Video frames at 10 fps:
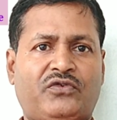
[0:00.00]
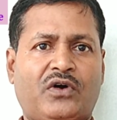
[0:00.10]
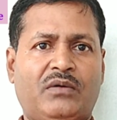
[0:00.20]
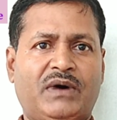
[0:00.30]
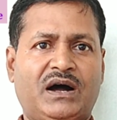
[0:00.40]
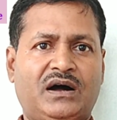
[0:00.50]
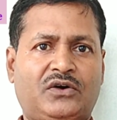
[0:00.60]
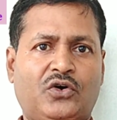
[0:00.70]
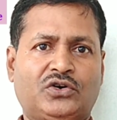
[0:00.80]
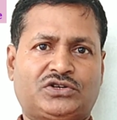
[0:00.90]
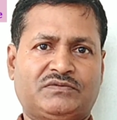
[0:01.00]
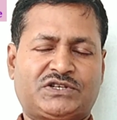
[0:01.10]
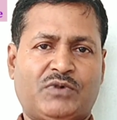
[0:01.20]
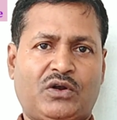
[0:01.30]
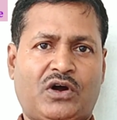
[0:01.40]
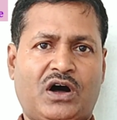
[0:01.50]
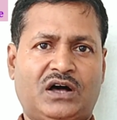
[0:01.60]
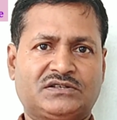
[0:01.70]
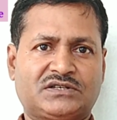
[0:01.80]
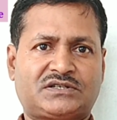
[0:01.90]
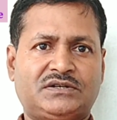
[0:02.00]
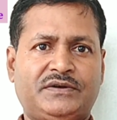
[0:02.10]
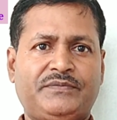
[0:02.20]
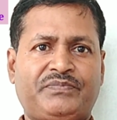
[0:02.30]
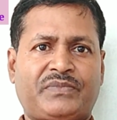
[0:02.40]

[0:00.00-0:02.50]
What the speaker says: from a court of small causes,